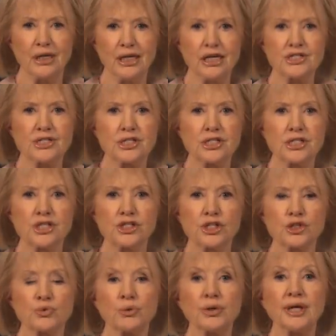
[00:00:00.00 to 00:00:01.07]
Its
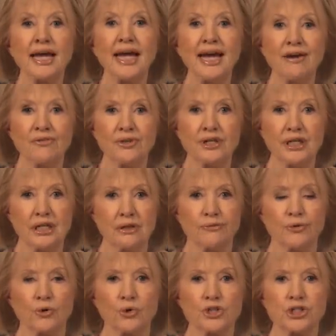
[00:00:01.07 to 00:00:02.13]
decisions will heavily
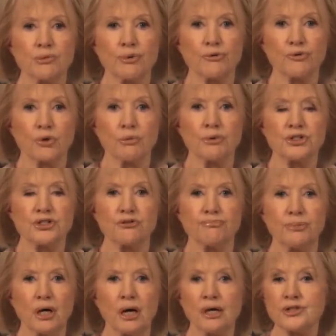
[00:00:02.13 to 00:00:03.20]
influence the performance of
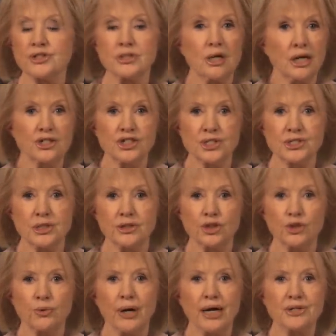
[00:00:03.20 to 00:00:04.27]
bonds, not just in the
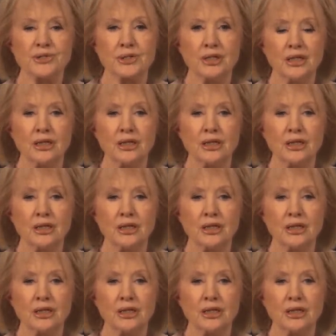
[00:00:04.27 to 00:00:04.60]
U.S.,